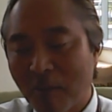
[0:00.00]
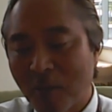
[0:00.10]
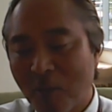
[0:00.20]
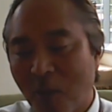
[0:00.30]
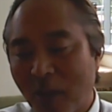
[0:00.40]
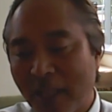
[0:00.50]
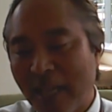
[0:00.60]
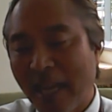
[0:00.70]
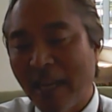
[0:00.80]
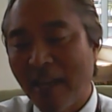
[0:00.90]
slowly
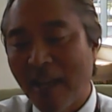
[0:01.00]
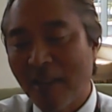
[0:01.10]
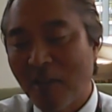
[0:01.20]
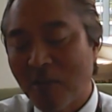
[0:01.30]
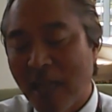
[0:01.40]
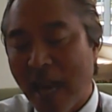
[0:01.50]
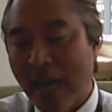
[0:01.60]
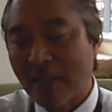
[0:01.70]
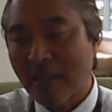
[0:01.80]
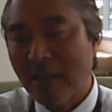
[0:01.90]
taking on those
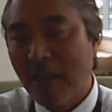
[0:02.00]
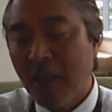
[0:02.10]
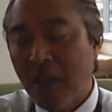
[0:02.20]
tasks.